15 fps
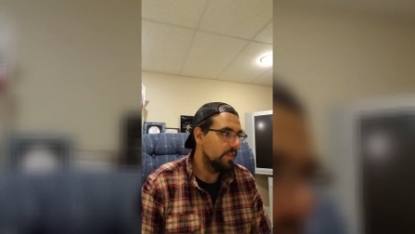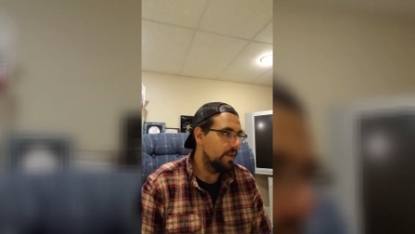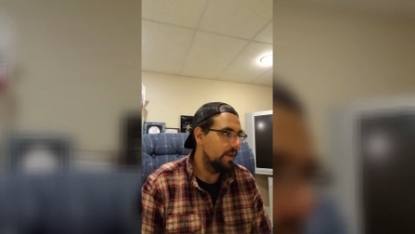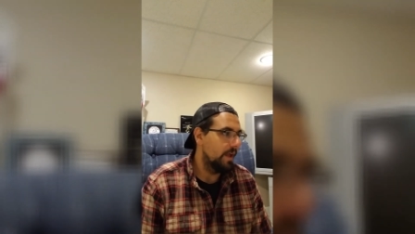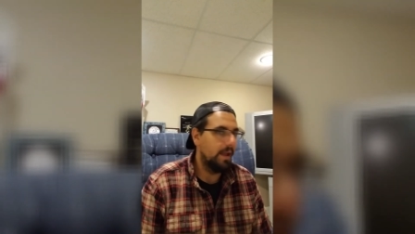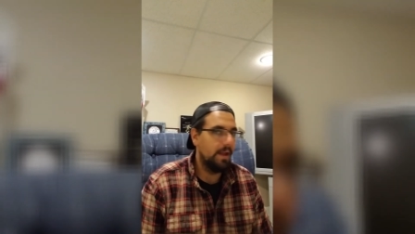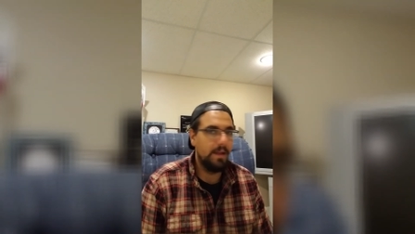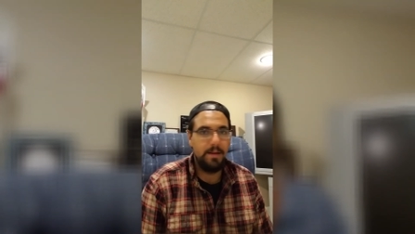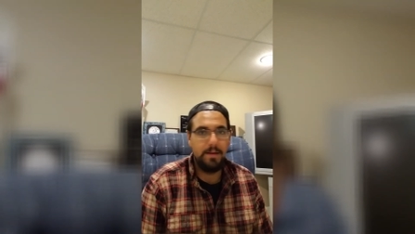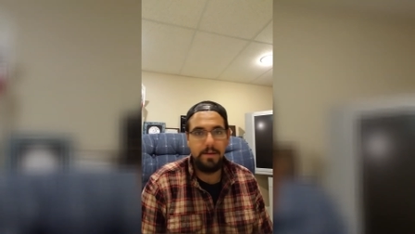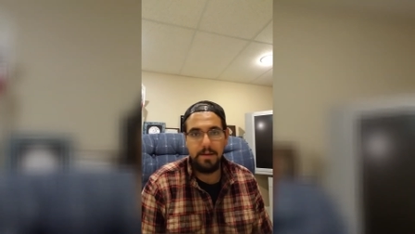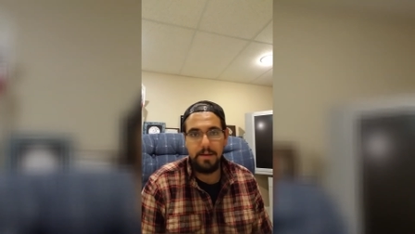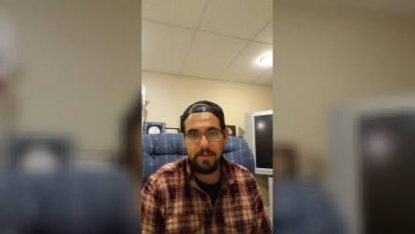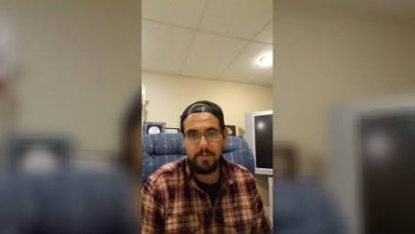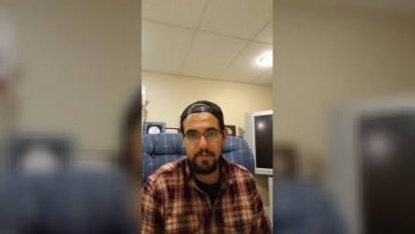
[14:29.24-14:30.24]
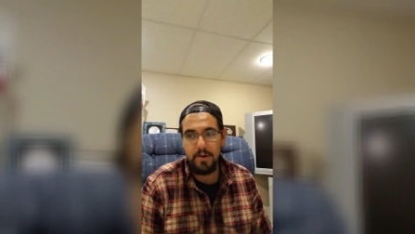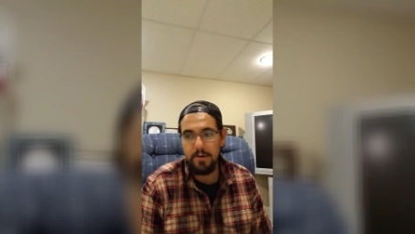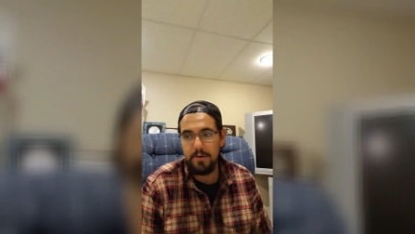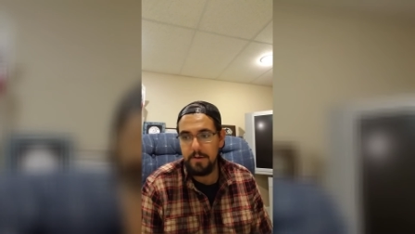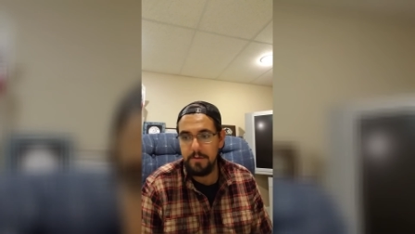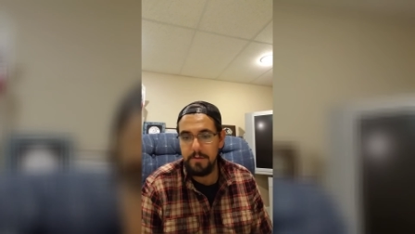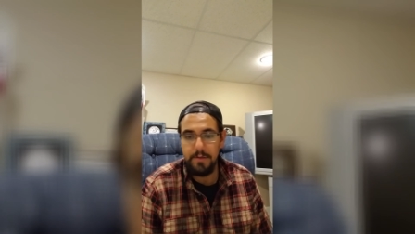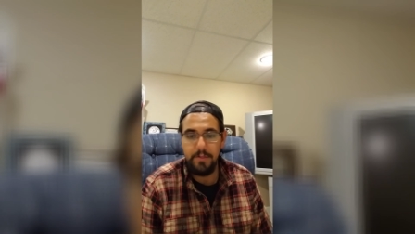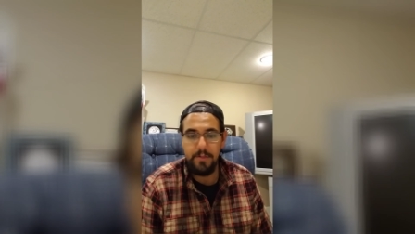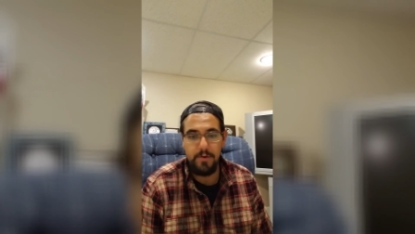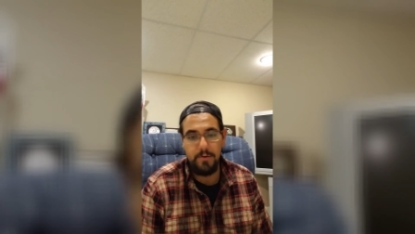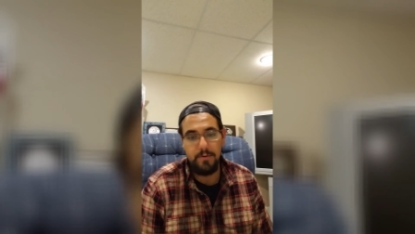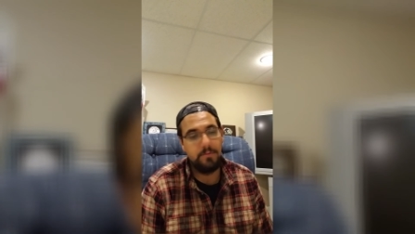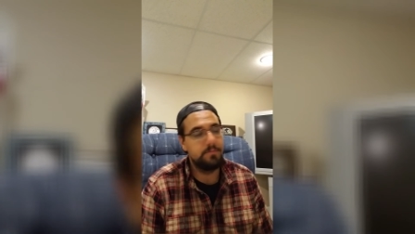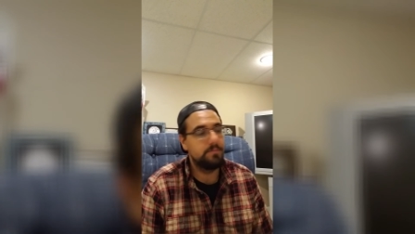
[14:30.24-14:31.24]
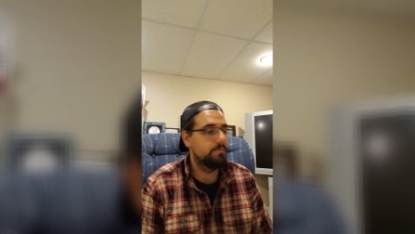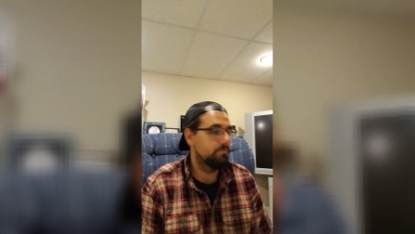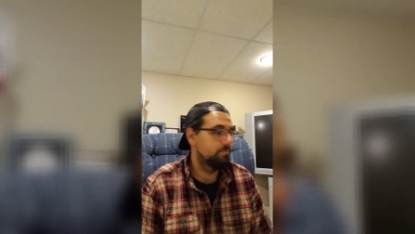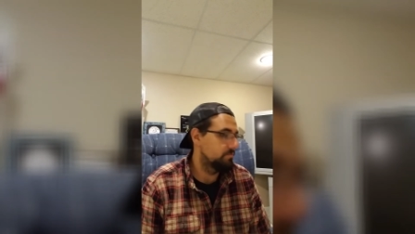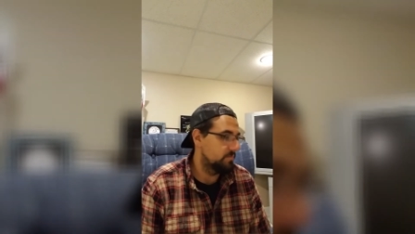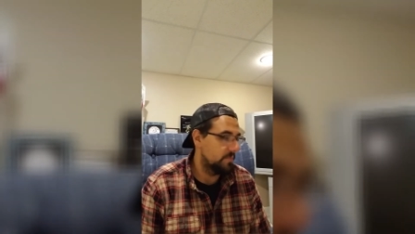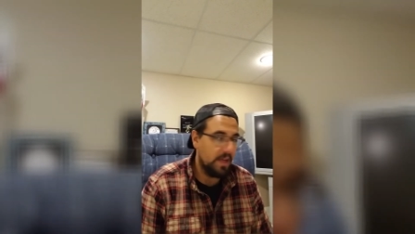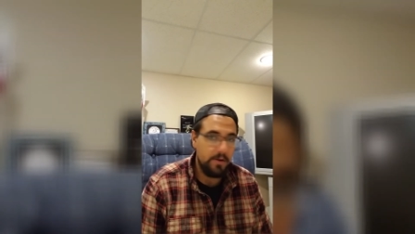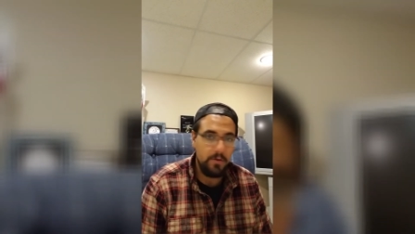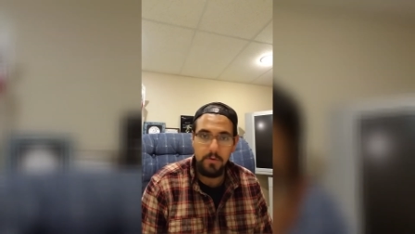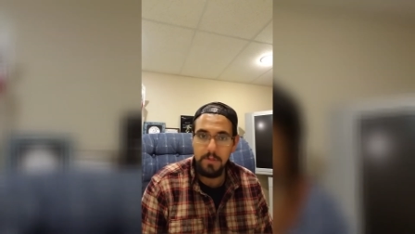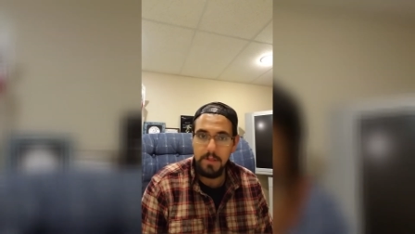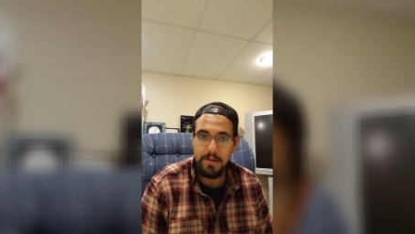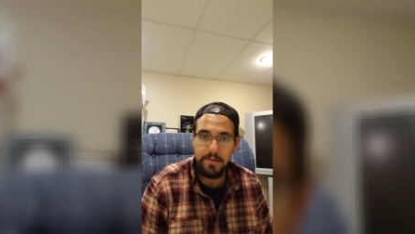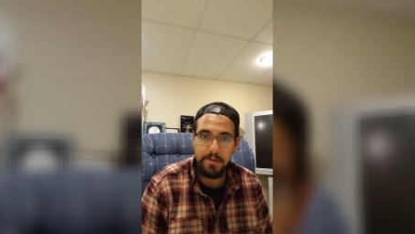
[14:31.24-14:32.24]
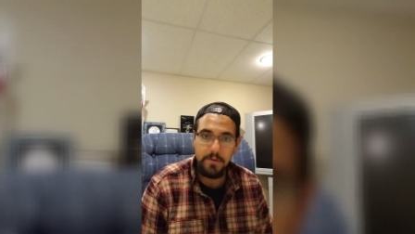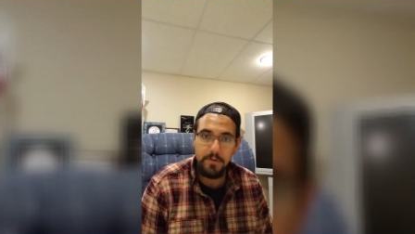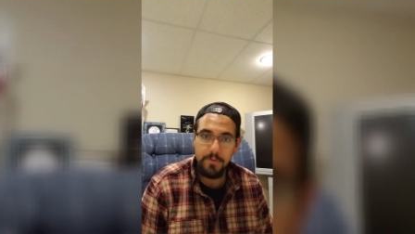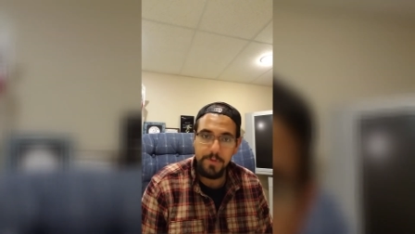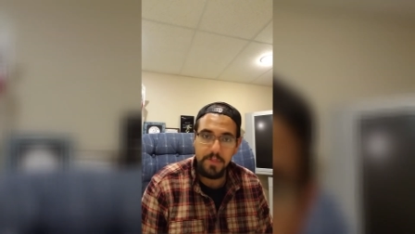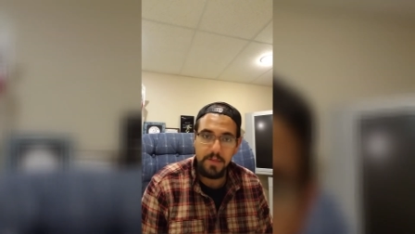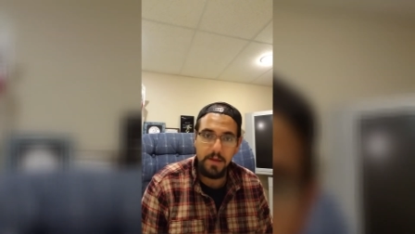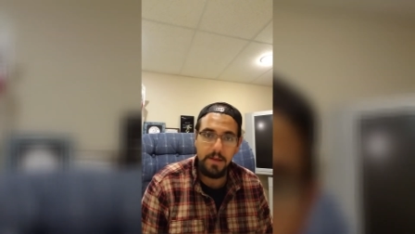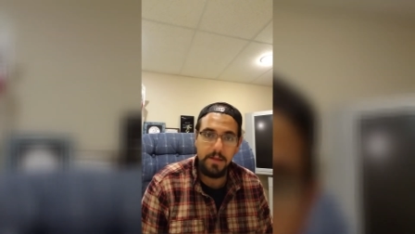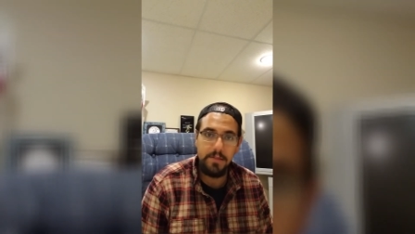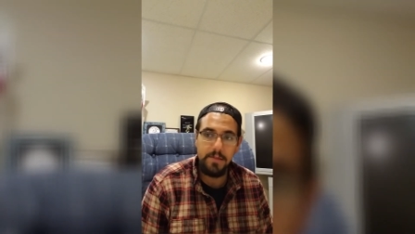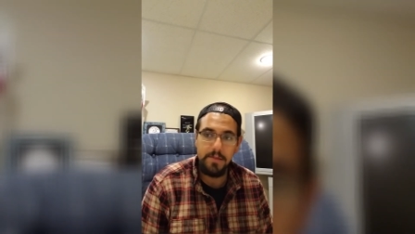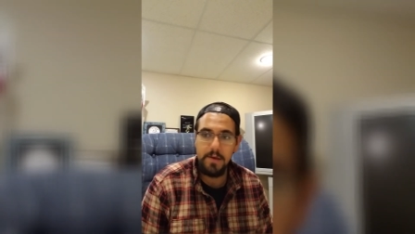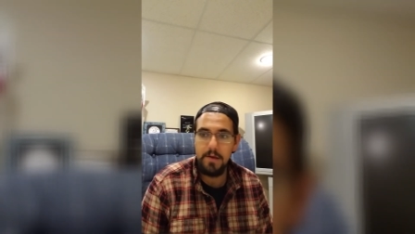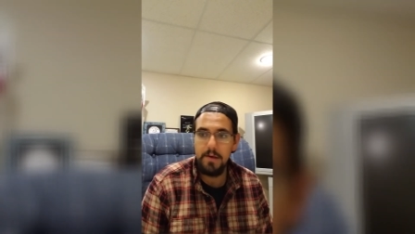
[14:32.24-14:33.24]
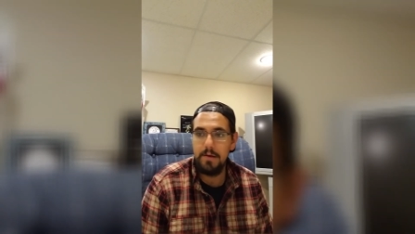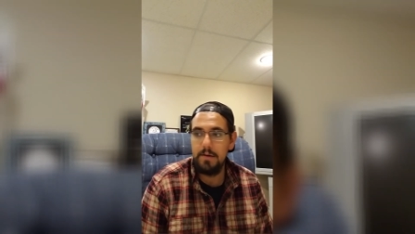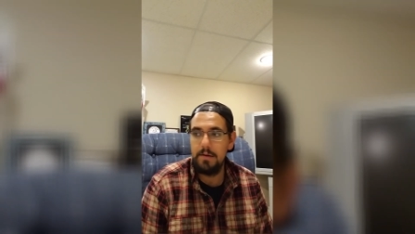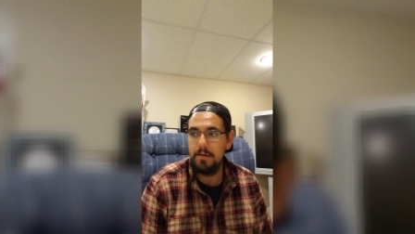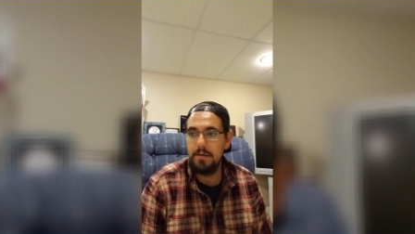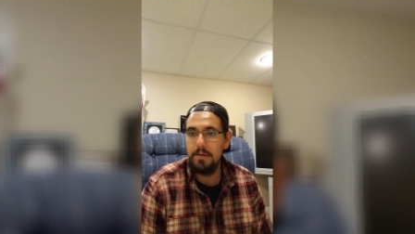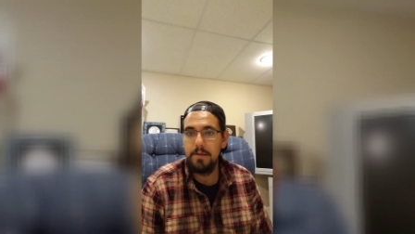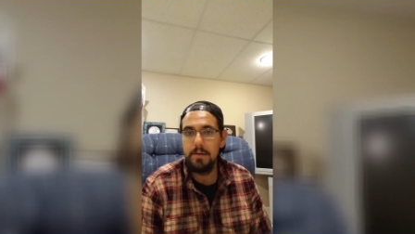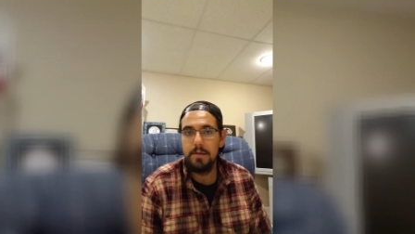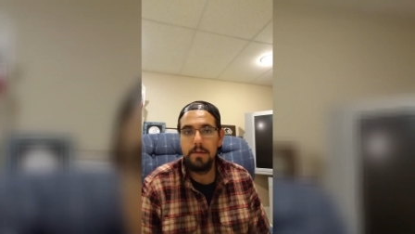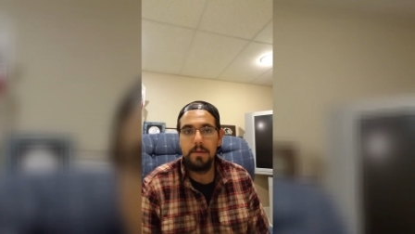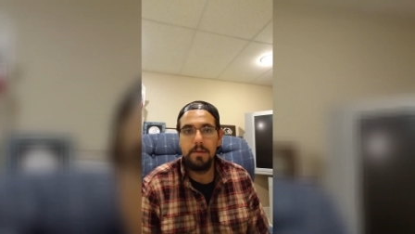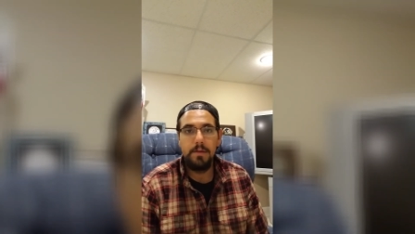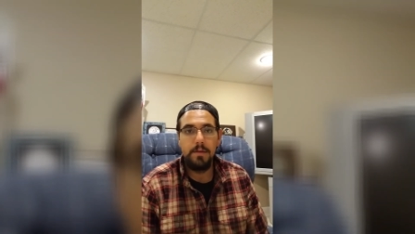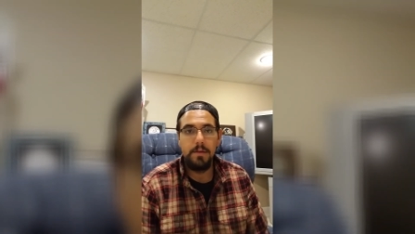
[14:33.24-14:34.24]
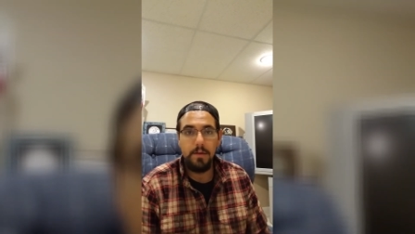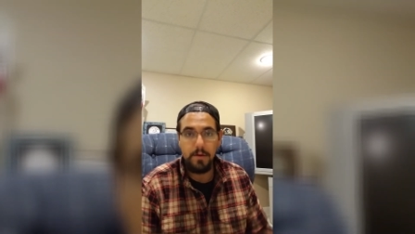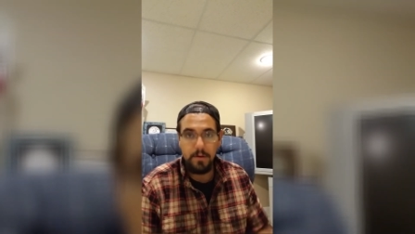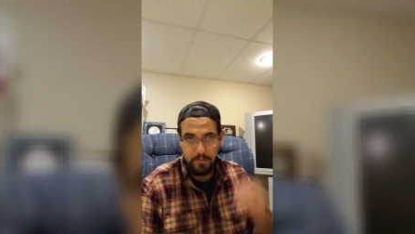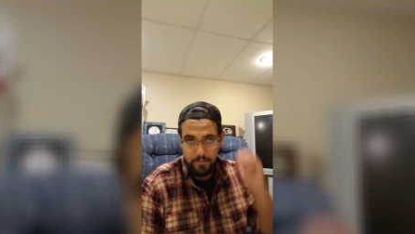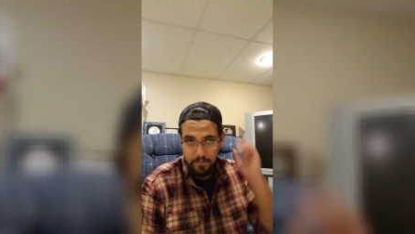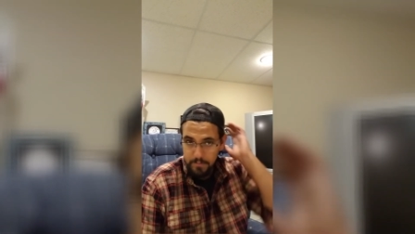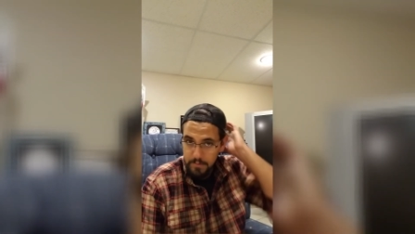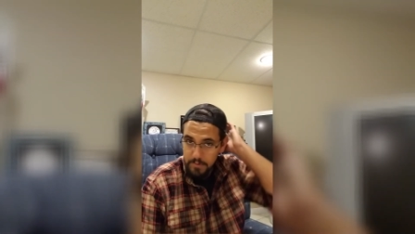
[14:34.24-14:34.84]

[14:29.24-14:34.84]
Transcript: it gets dark early, so not a whole lot to do besides, you know,